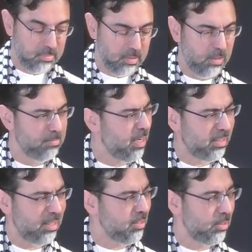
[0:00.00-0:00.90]
Of my
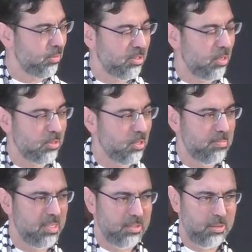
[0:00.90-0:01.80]
cousin who was also a
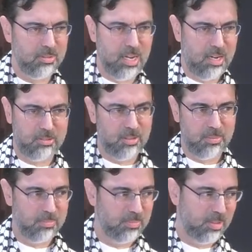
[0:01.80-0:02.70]
medical doctor
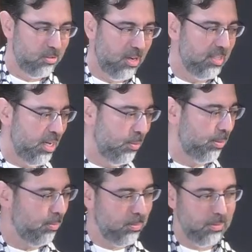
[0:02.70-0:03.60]
trying to help
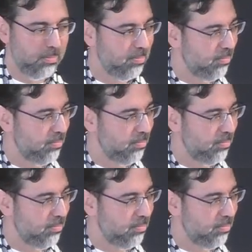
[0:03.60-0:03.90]
people,